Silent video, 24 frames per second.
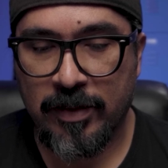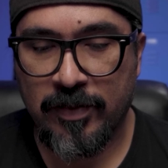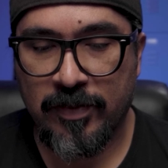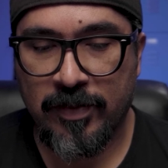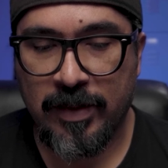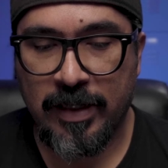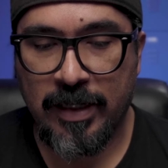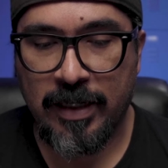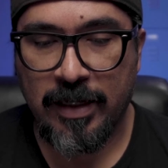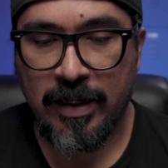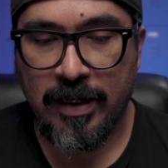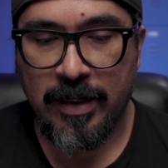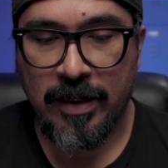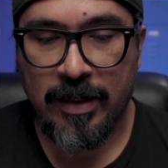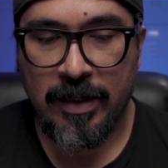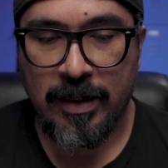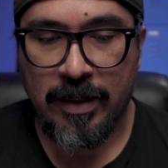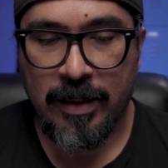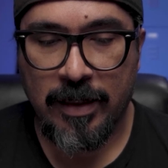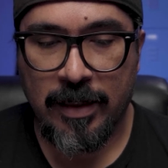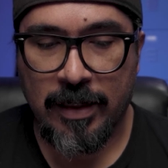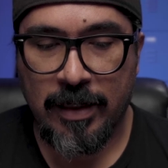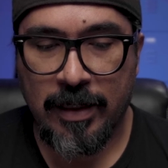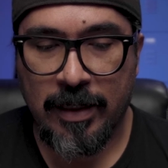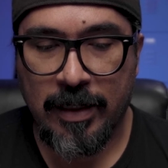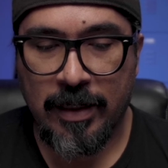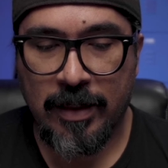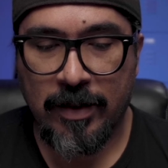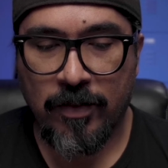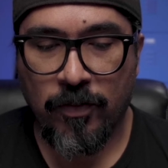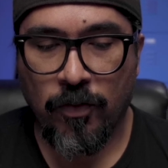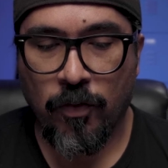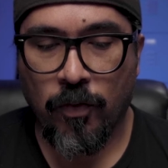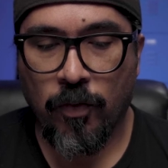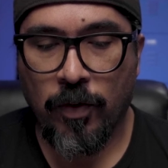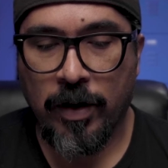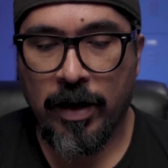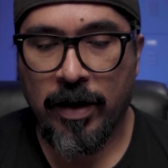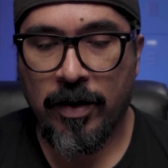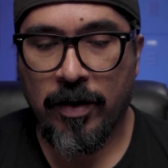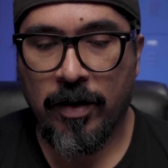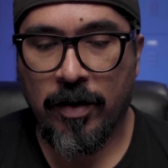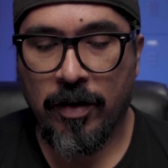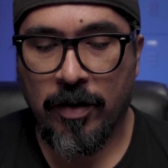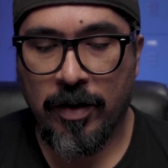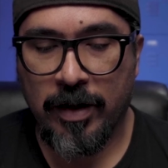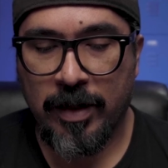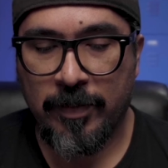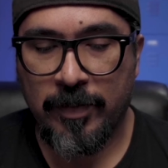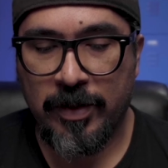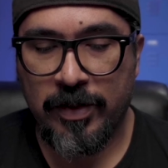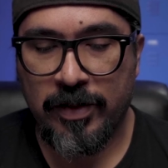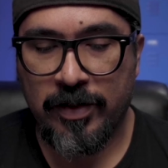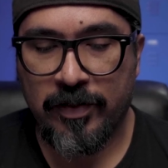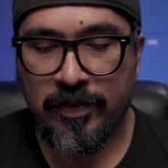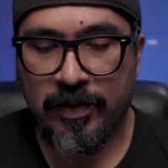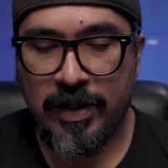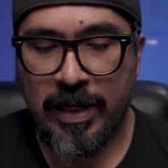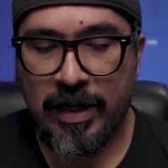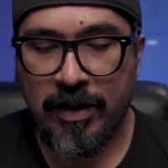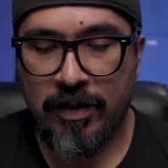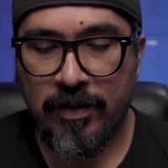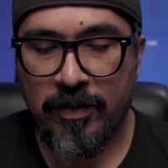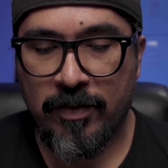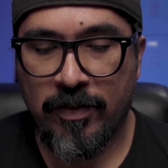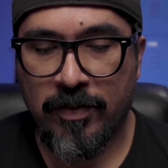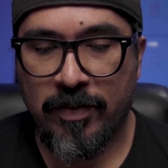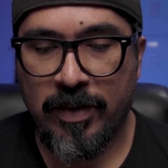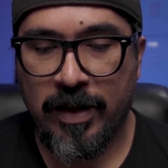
see where our image is now.